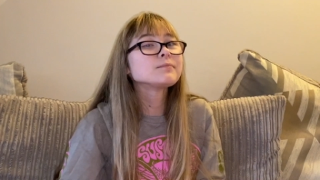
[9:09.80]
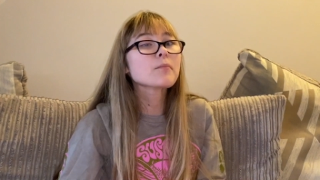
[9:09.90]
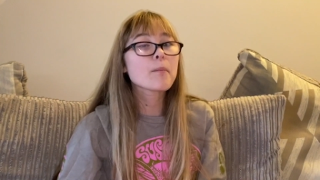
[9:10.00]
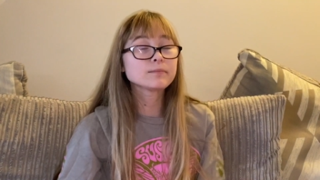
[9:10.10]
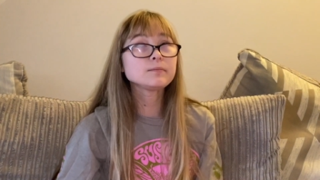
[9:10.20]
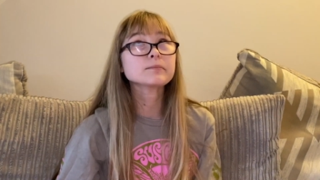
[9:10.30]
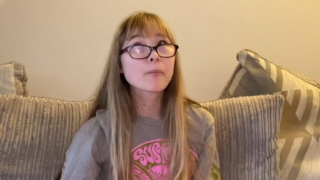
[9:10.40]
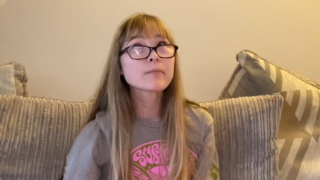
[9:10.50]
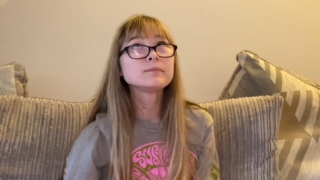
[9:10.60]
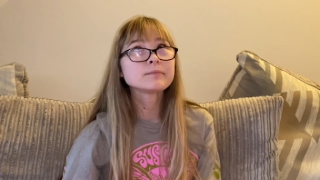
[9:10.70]
is so mm.
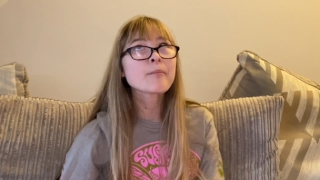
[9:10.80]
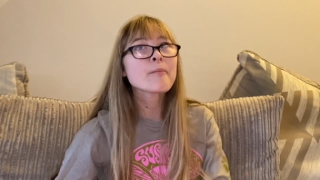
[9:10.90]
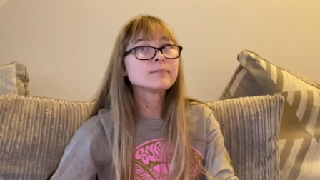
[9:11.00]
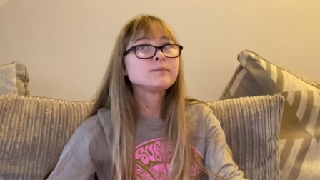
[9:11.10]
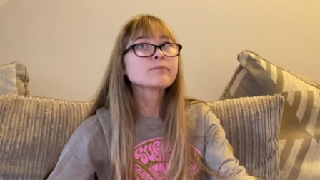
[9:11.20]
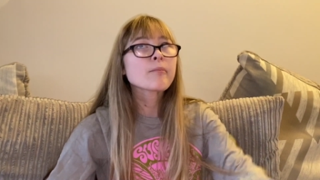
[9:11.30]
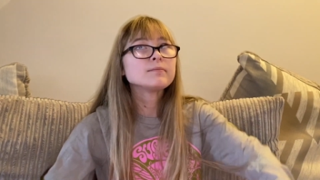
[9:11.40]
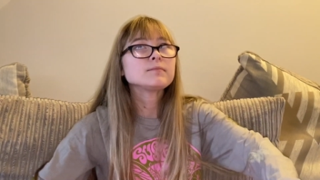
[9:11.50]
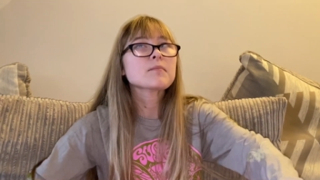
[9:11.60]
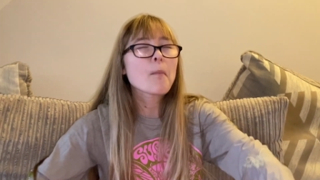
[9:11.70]
lovely.
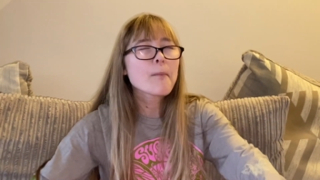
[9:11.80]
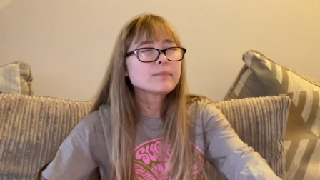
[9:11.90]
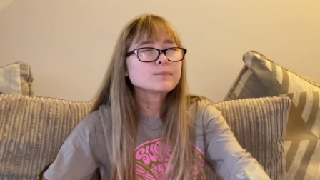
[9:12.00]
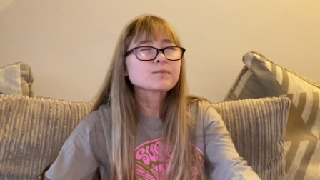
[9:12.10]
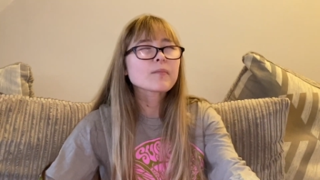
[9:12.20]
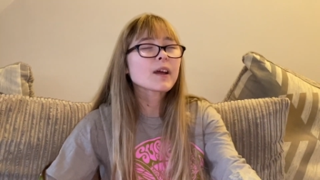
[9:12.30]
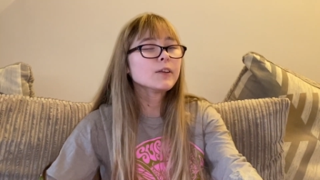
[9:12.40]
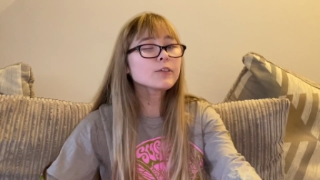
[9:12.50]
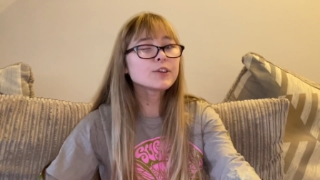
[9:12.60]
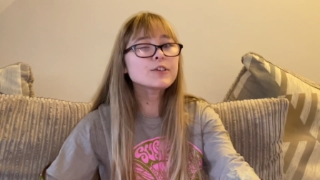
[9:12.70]
Mm.
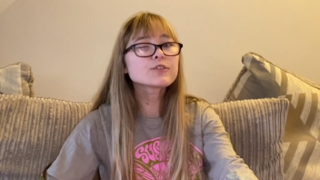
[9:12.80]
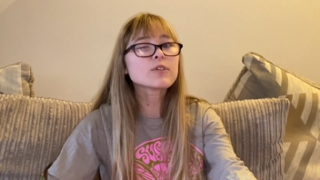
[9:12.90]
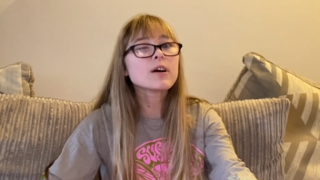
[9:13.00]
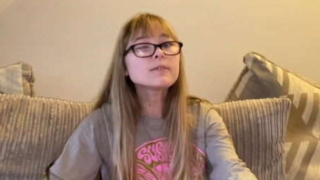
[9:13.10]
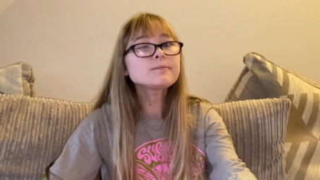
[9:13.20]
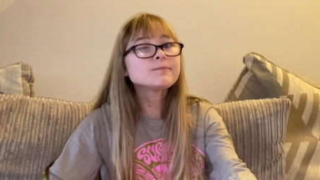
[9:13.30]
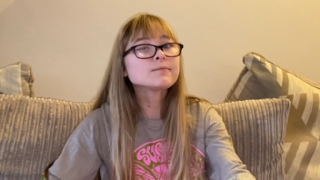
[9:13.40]
Not too strong.